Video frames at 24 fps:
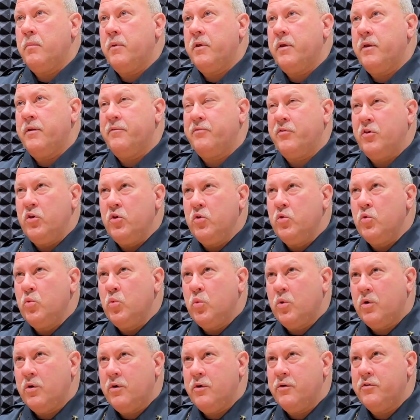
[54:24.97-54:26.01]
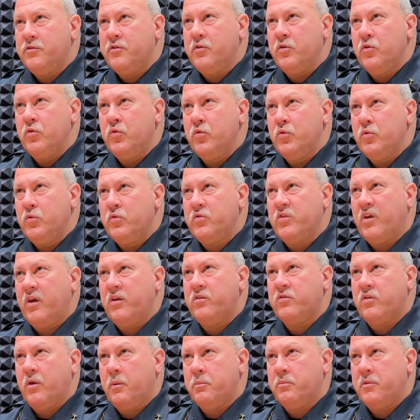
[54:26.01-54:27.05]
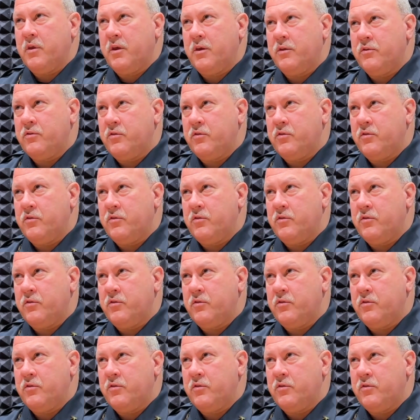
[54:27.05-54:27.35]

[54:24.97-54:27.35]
if you were to say something